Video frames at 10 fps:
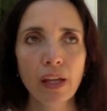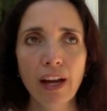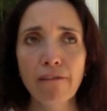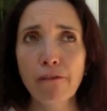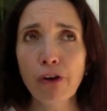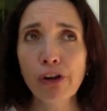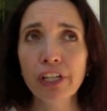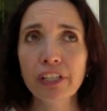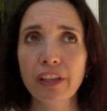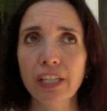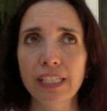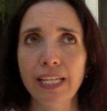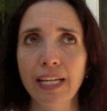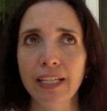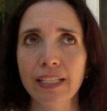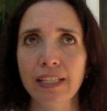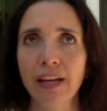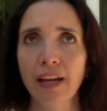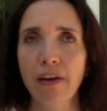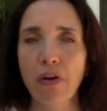Avoid the debts
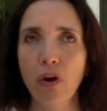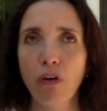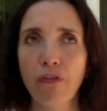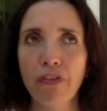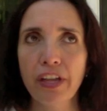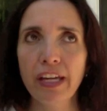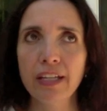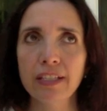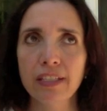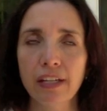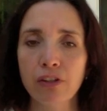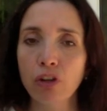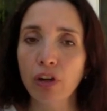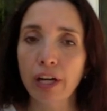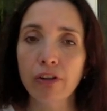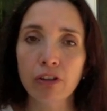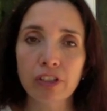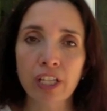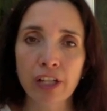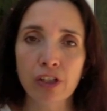of things that are not, are
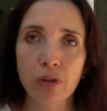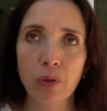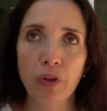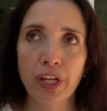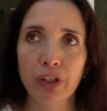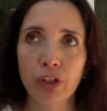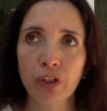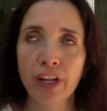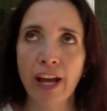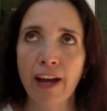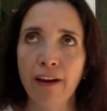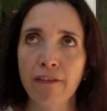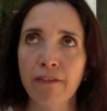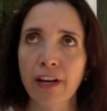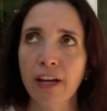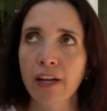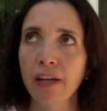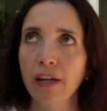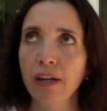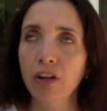not tangible, that you don't have
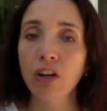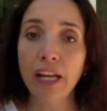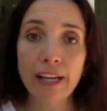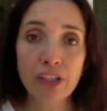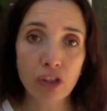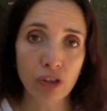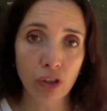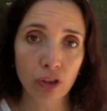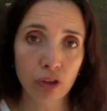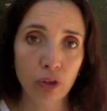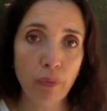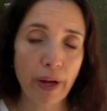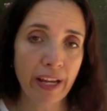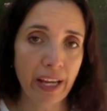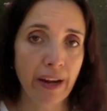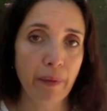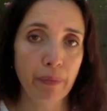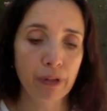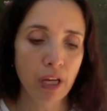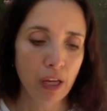collateral to back it up.
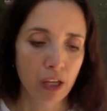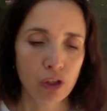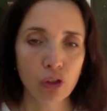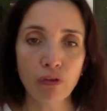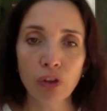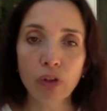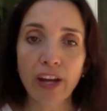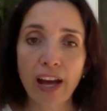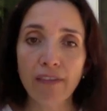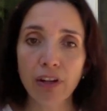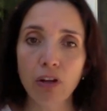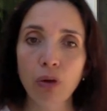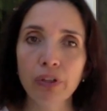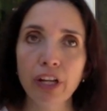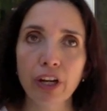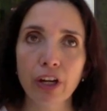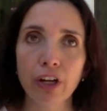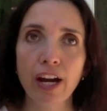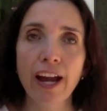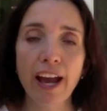So even though I have a loan here,
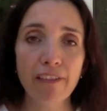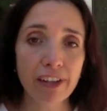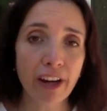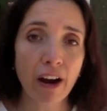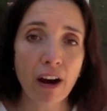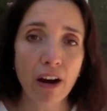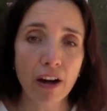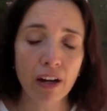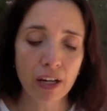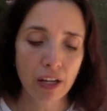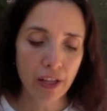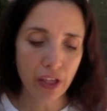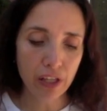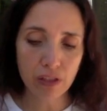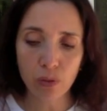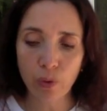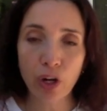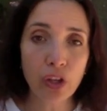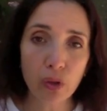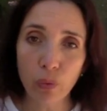I have a car that is
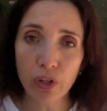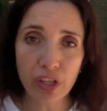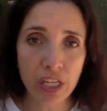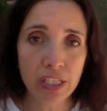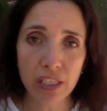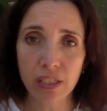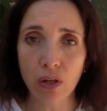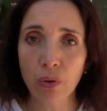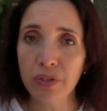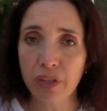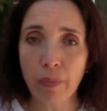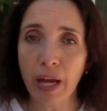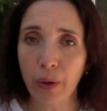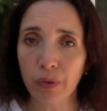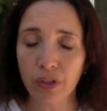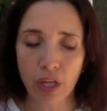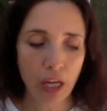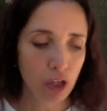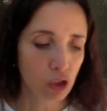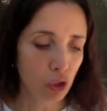worth what this loan's about.
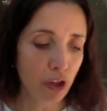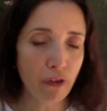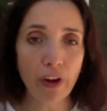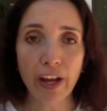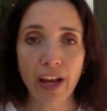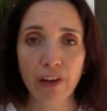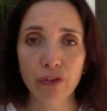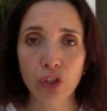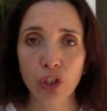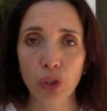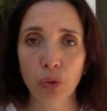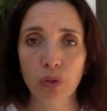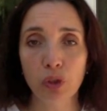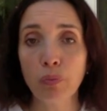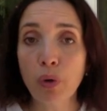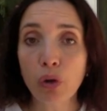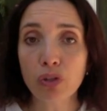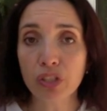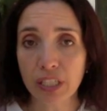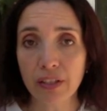So if I have to
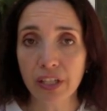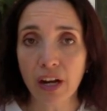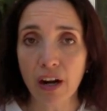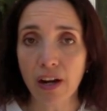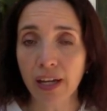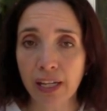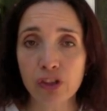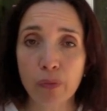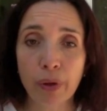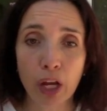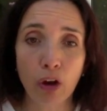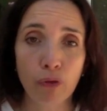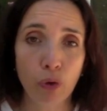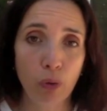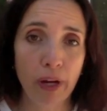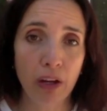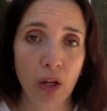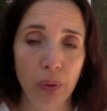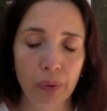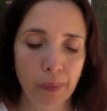tomorrow sell the car, I can actually pay off all my
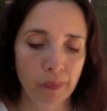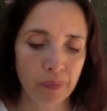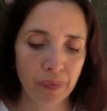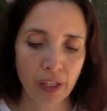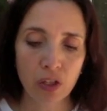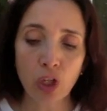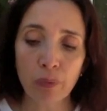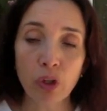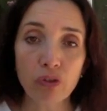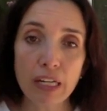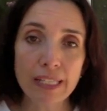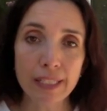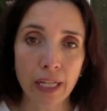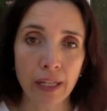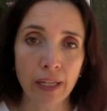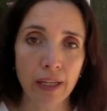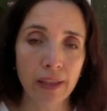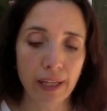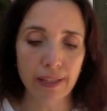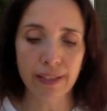loan. So I'm not really stuck
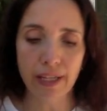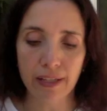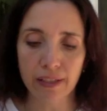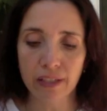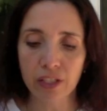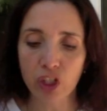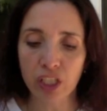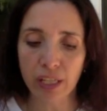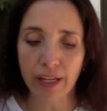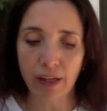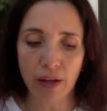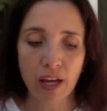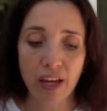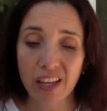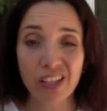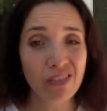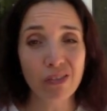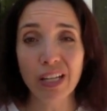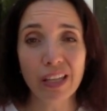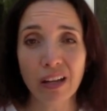in that debt. It's just like, it's
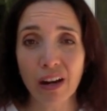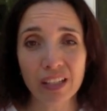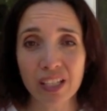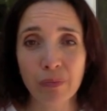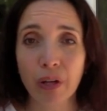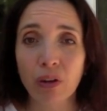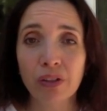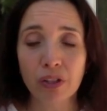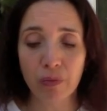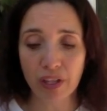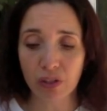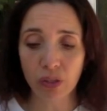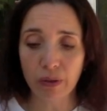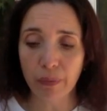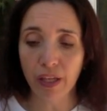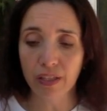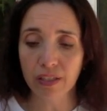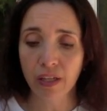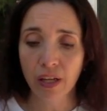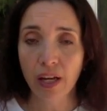really the car doesn't belong to me, that's all it
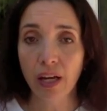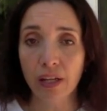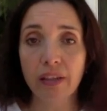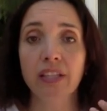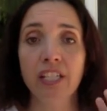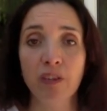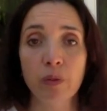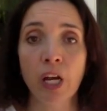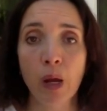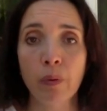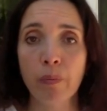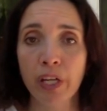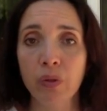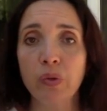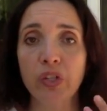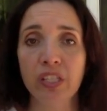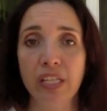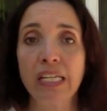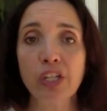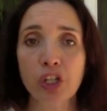means. And at the same time, I'm paying all this
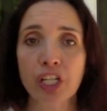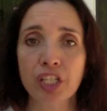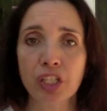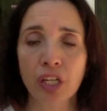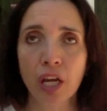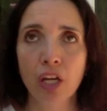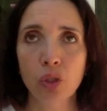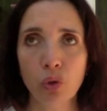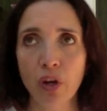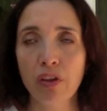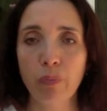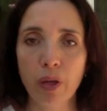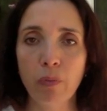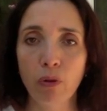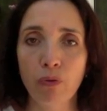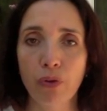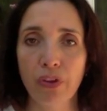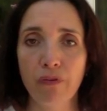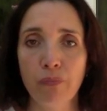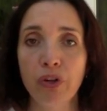interest to other people for
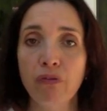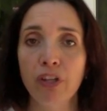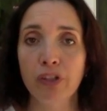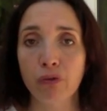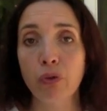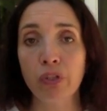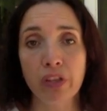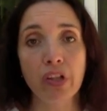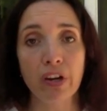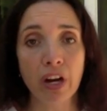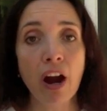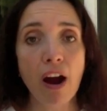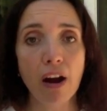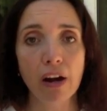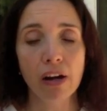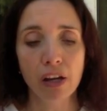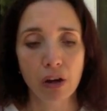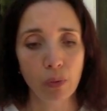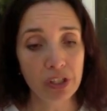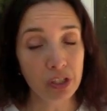the privilege of using their car,
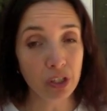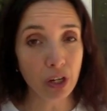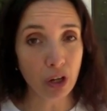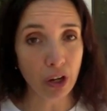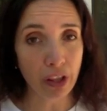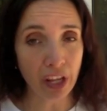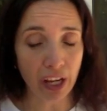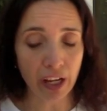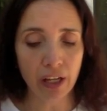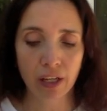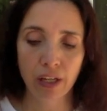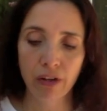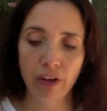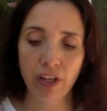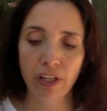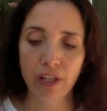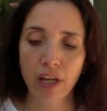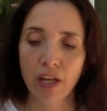which is not a good thing, right?